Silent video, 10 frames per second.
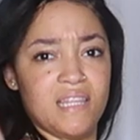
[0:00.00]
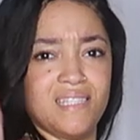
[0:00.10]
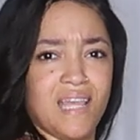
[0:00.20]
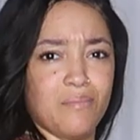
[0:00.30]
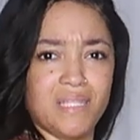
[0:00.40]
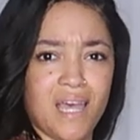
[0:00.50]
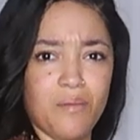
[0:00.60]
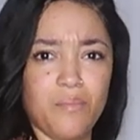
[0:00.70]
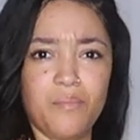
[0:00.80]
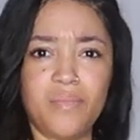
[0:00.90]
the same
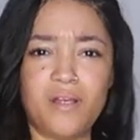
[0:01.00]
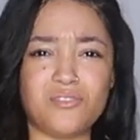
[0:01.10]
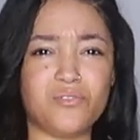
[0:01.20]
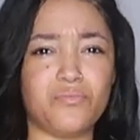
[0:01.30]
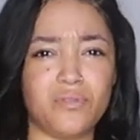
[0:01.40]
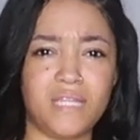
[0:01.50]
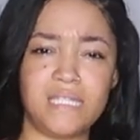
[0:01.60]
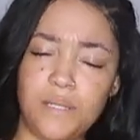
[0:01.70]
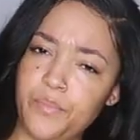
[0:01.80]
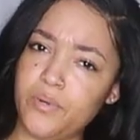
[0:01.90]
time, but also really
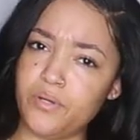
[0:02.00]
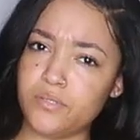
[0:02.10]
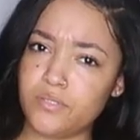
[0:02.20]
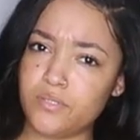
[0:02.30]
simple.